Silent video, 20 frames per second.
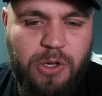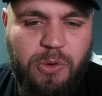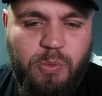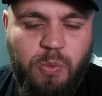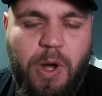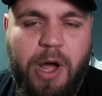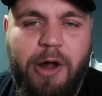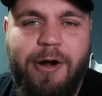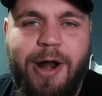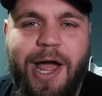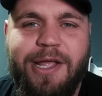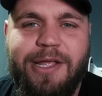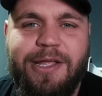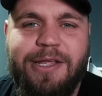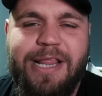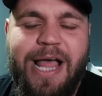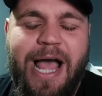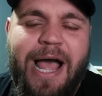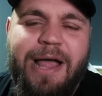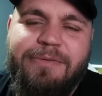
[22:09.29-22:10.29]
where
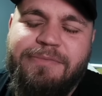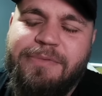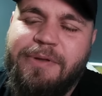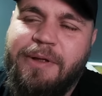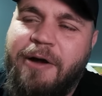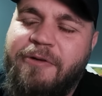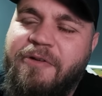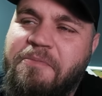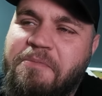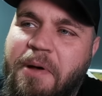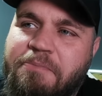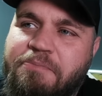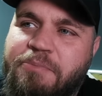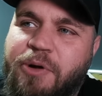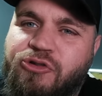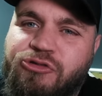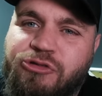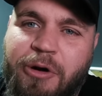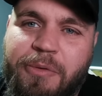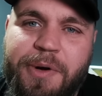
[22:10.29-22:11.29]
I remember
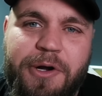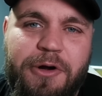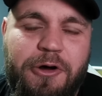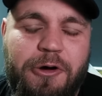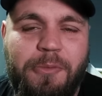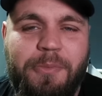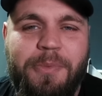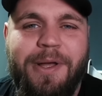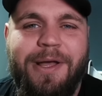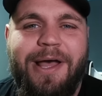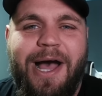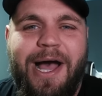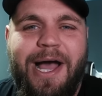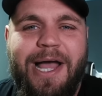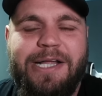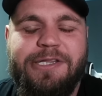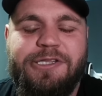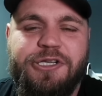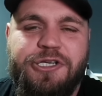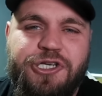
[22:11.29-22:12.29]
growing up, I
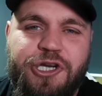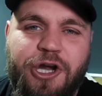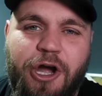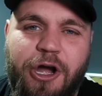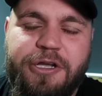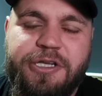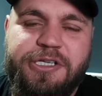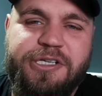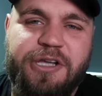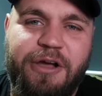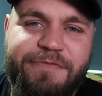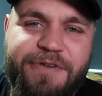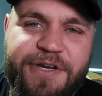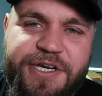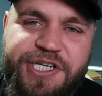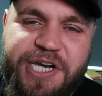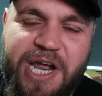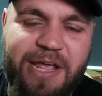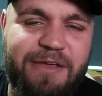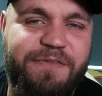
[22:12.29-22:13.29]
had the choice of a
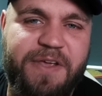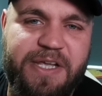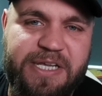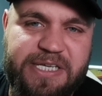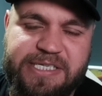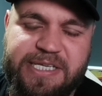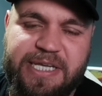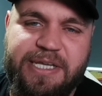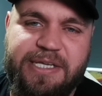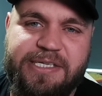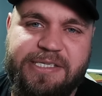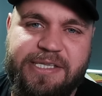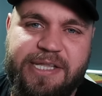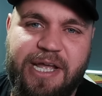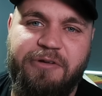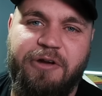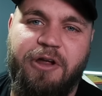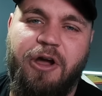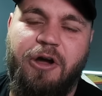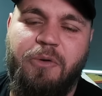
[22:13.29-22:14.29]
JVC
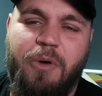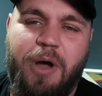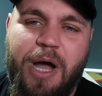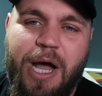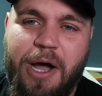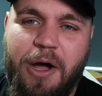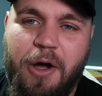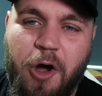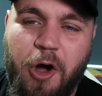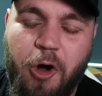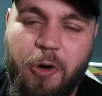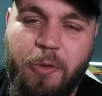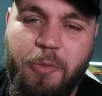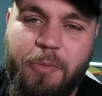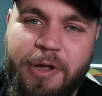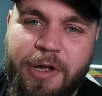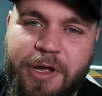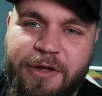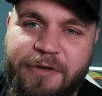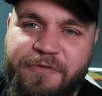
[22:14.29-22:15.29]
stereo at home
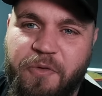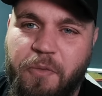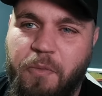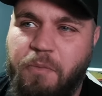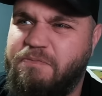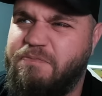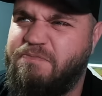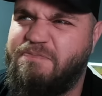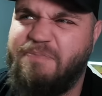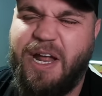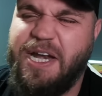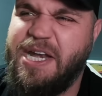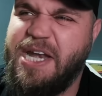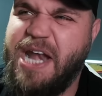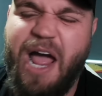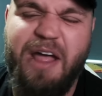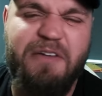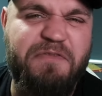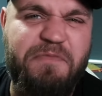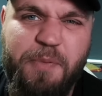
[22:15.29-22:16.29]
for my
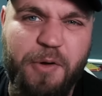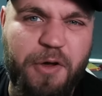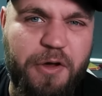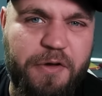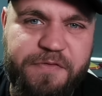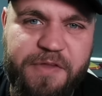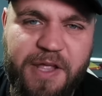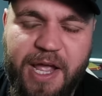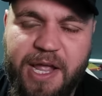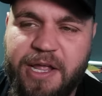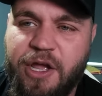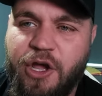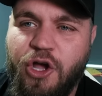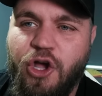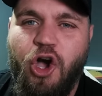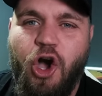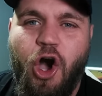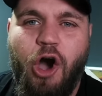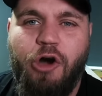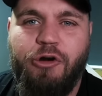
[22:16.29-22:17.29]
9th birthday
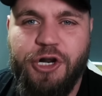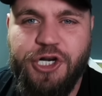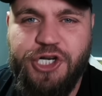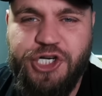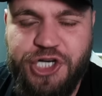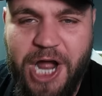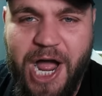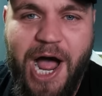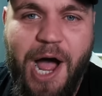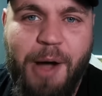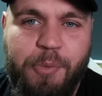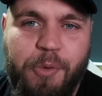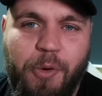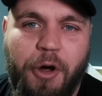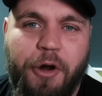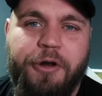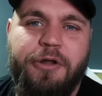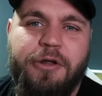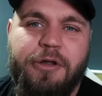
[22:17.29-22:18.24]
or a Sharp one.